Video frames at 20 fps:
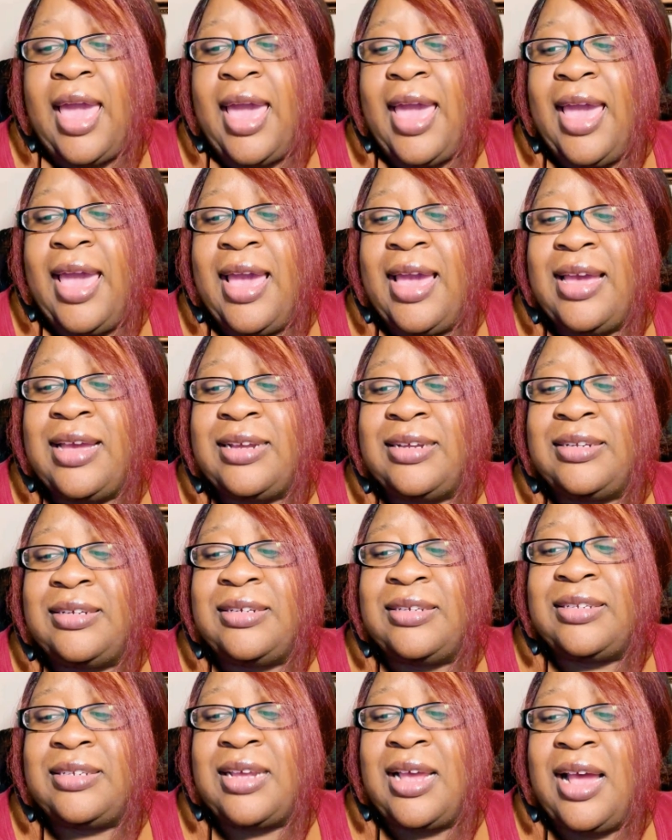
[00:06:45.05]

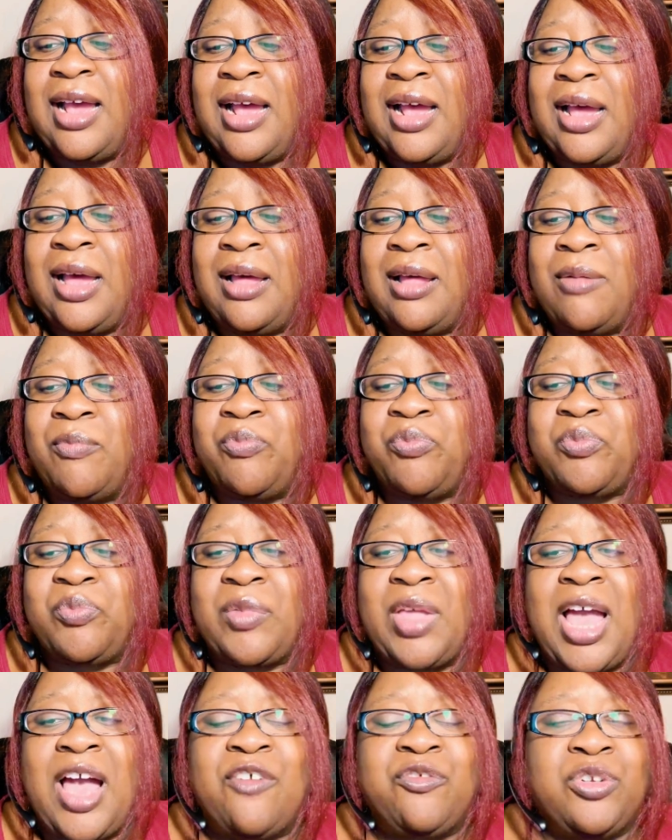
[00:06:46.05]
And
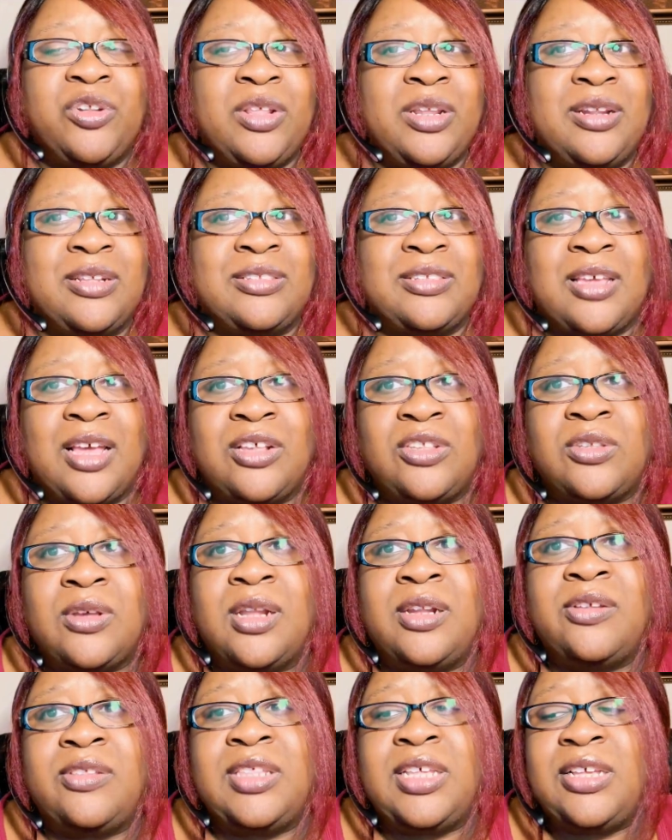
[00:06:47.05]
after they discuss
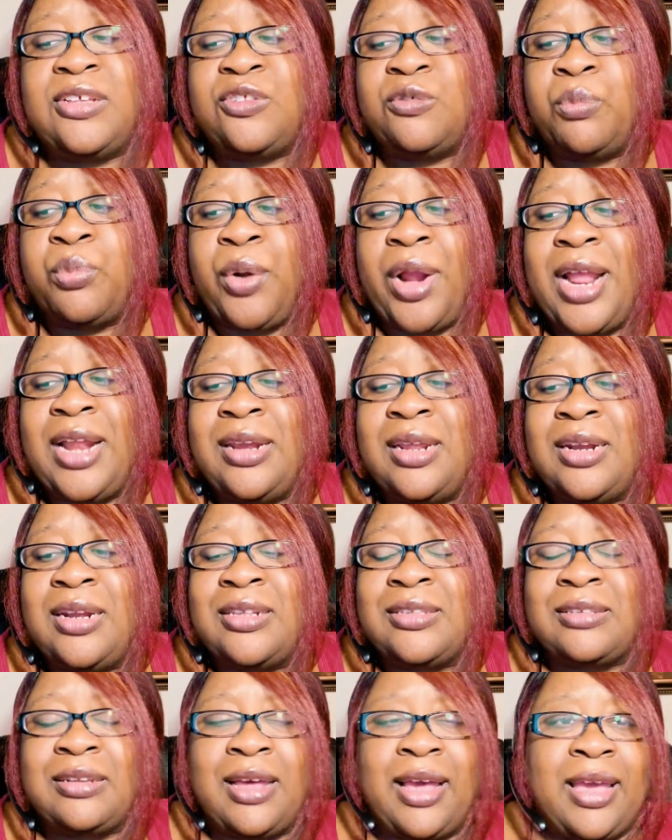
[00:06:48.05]
all of this, Brandon
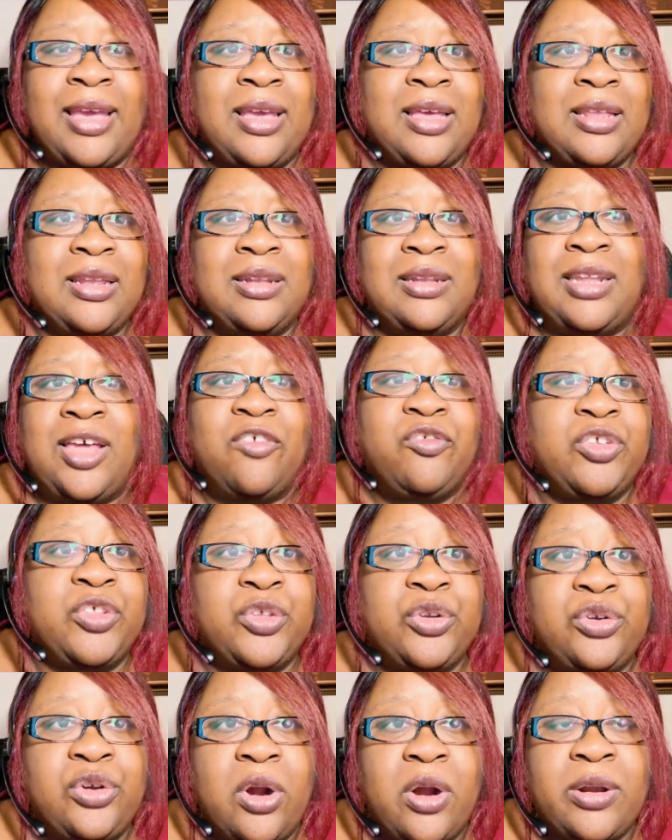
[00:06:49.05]
is like left in
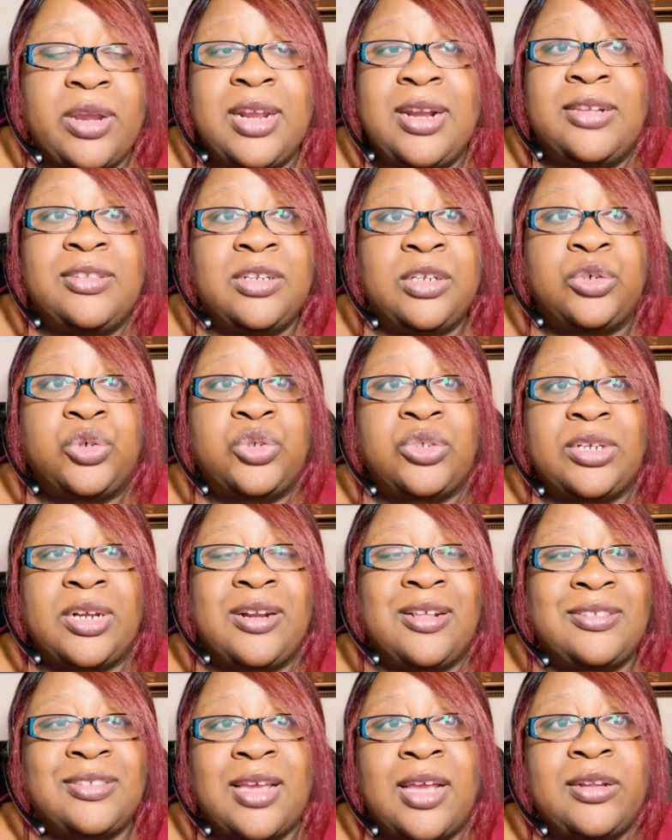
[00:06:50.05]
the dark. He doesn't
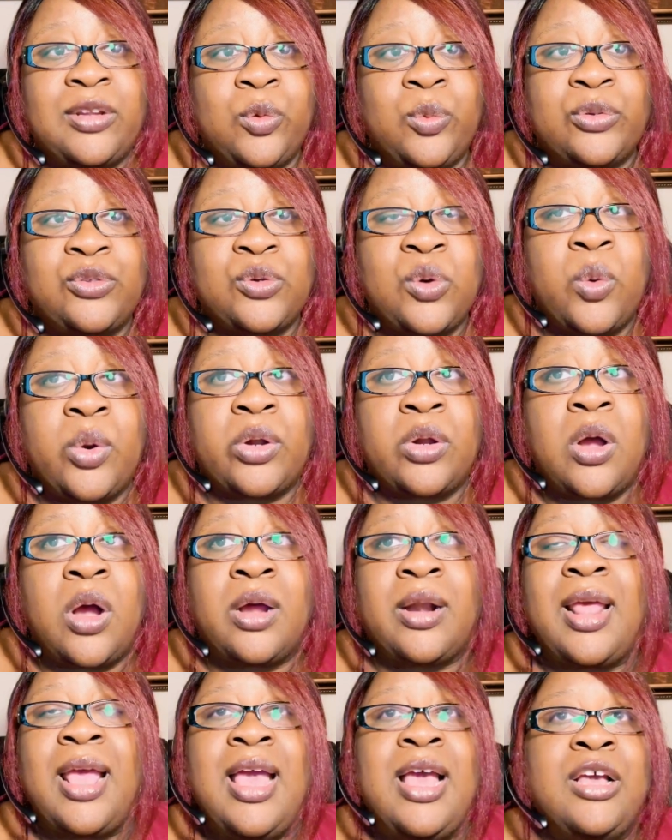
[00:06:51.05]
understand exactly what's going
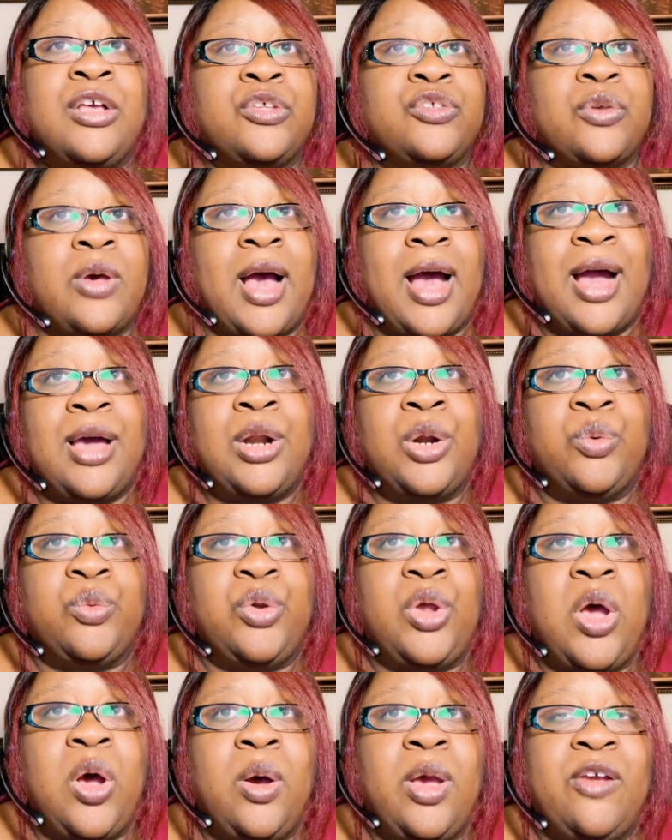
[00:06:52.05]
on. So I don't
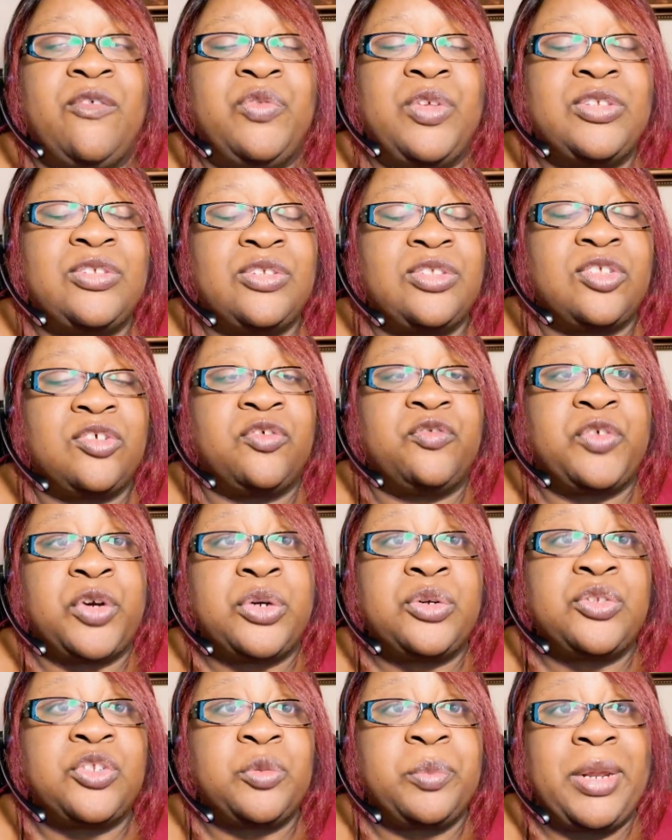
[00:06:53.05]
know if this is the
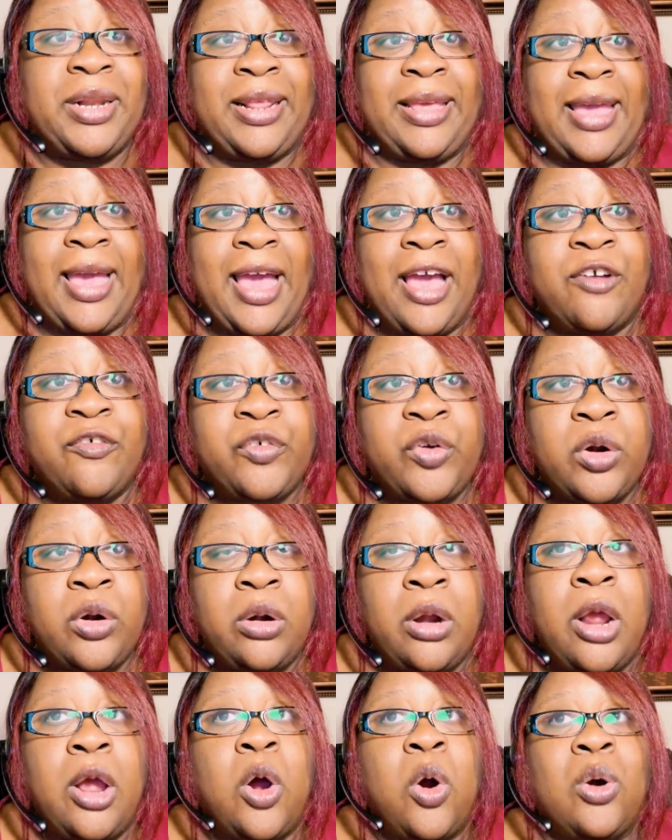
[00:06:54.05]
first meeting
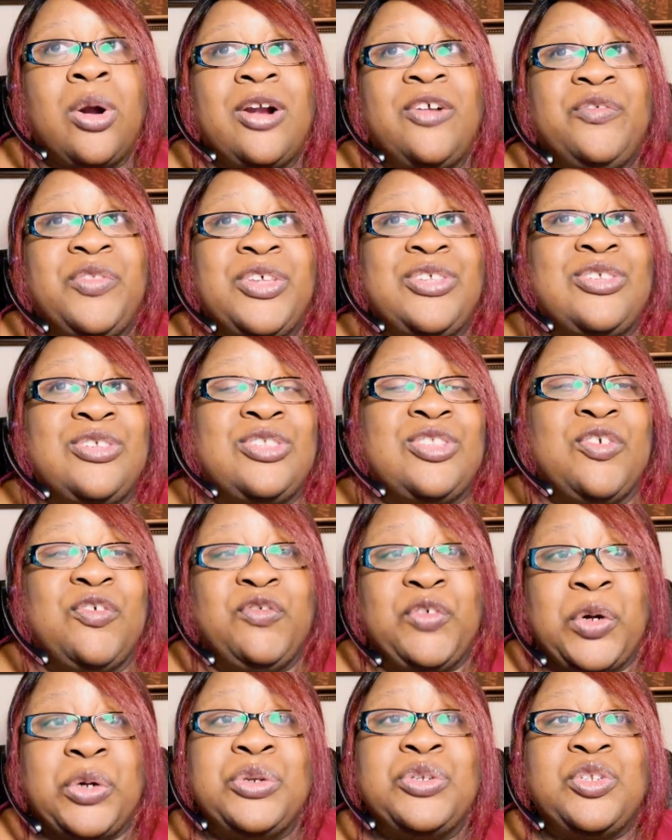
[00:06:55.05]
ever or if this is the
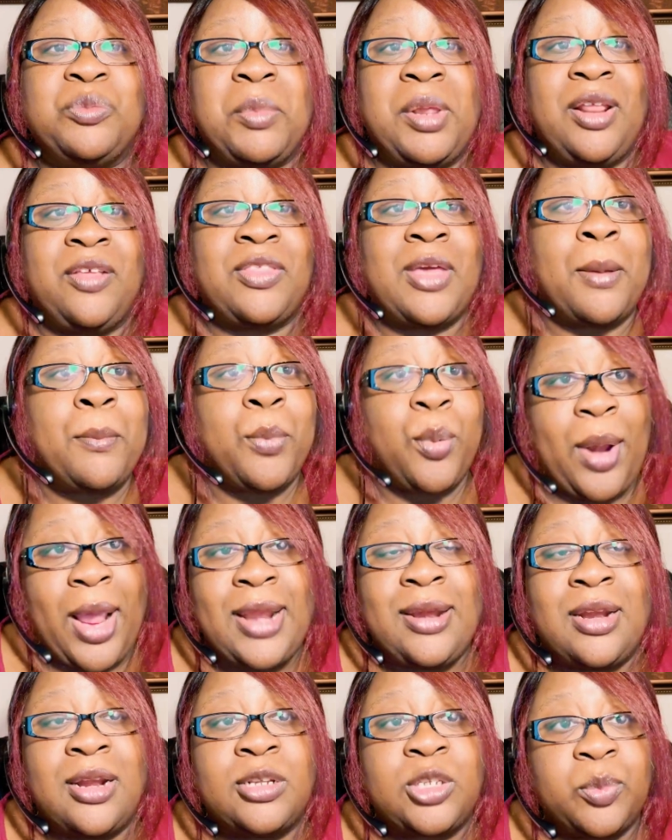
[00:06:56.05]
first meeting that
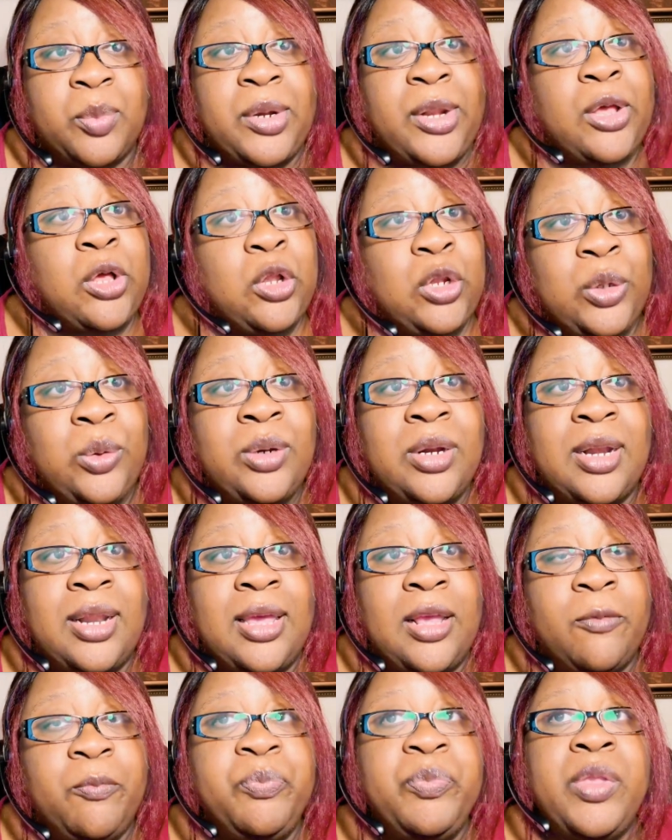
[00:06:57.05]
Brandon has been included
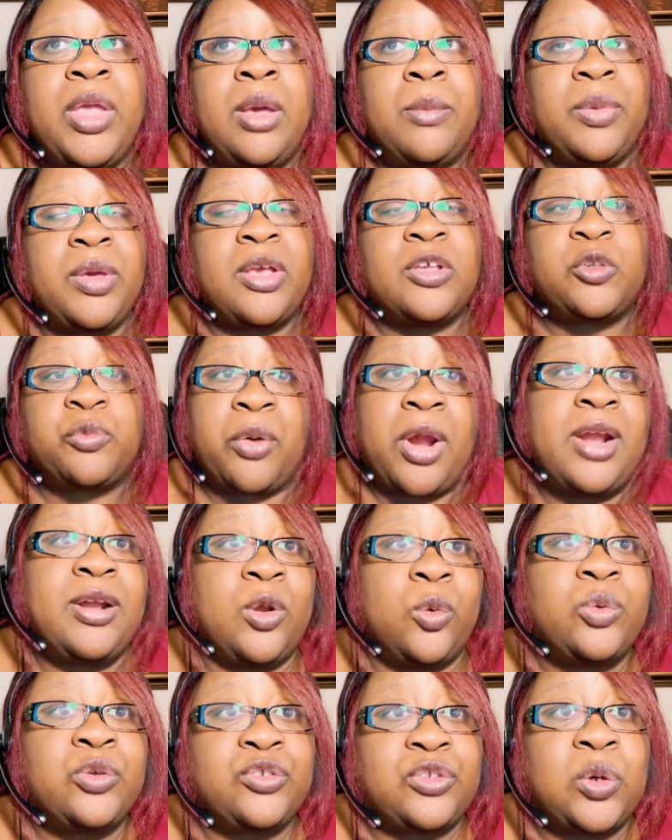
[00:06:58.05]
in, because
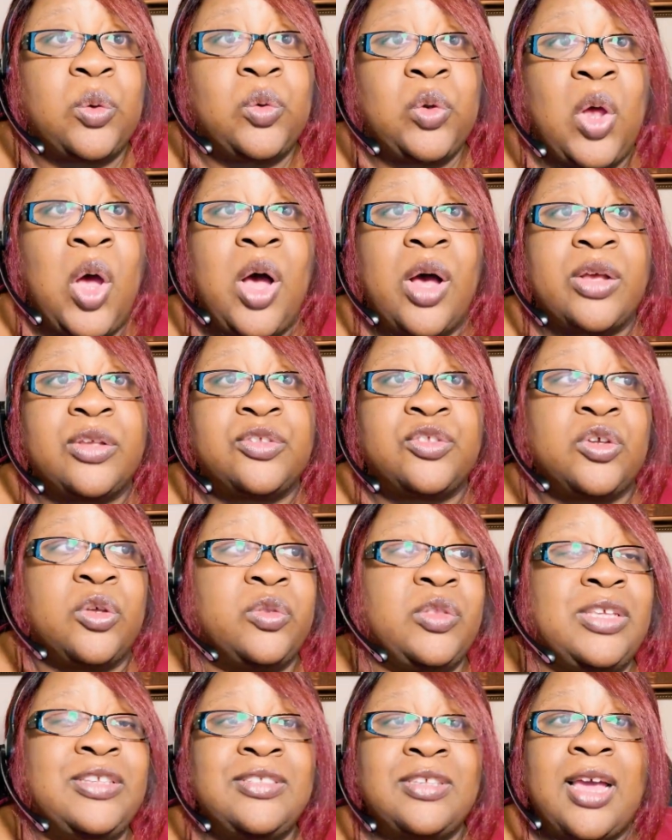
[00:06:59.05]
Brandon was so lost. So
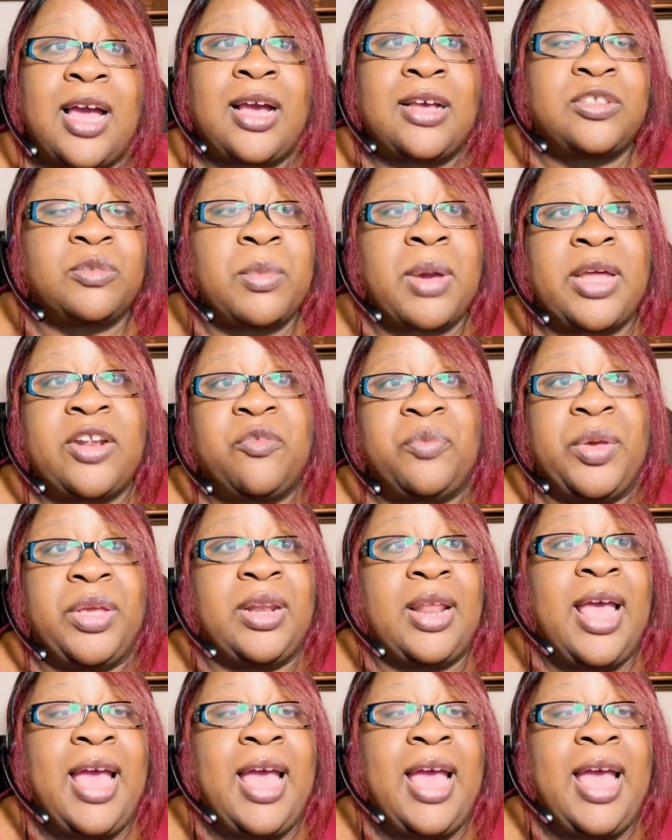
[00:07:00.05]
these guys might have been